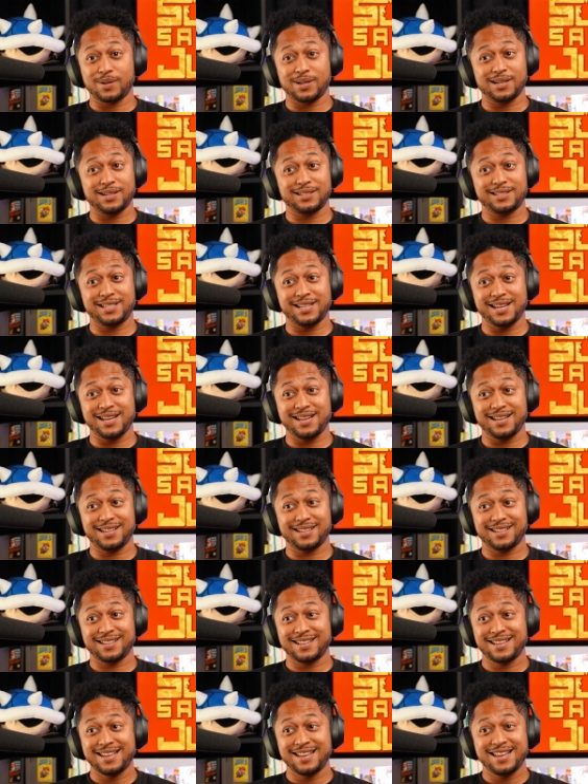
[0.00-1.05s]
bro. See?
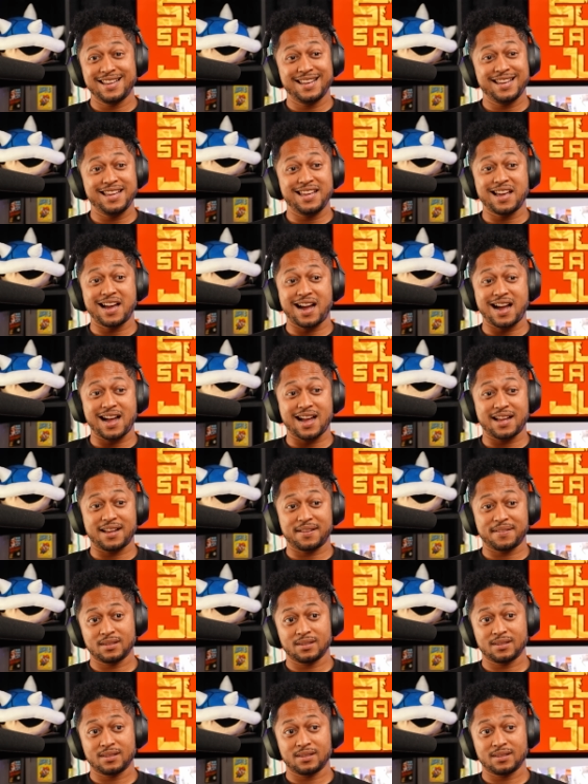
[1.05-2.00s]
He hot.